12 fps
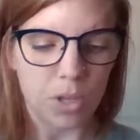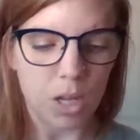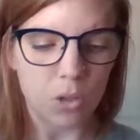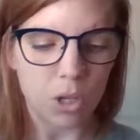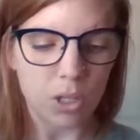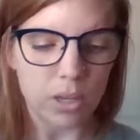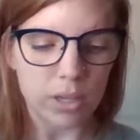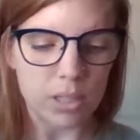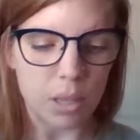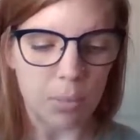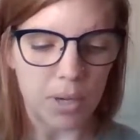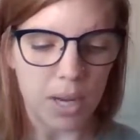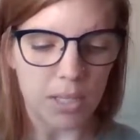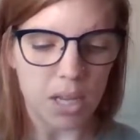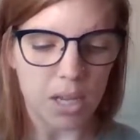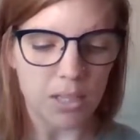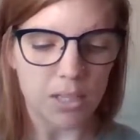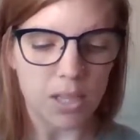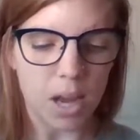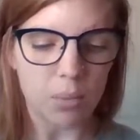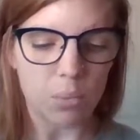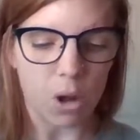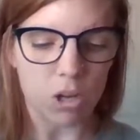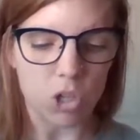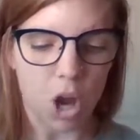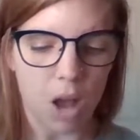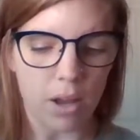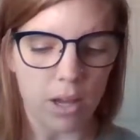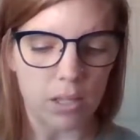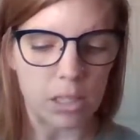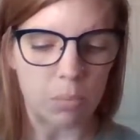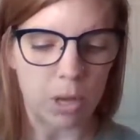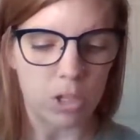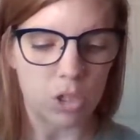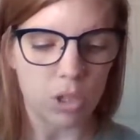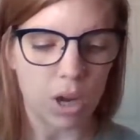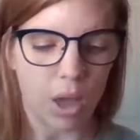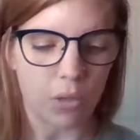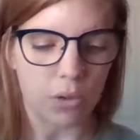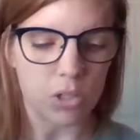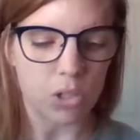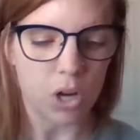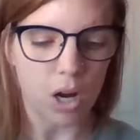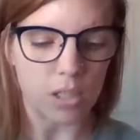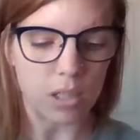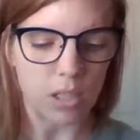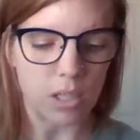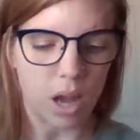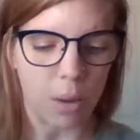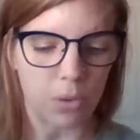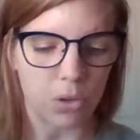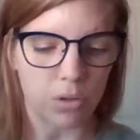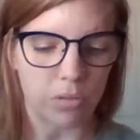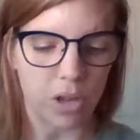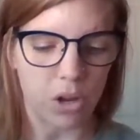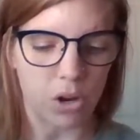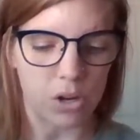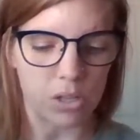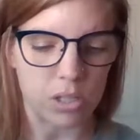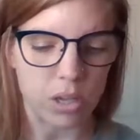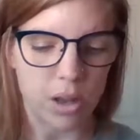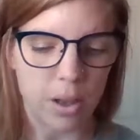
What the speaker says: It looked like someone had taken sidewalk chalk and smudged the colors across the sky with their fingers.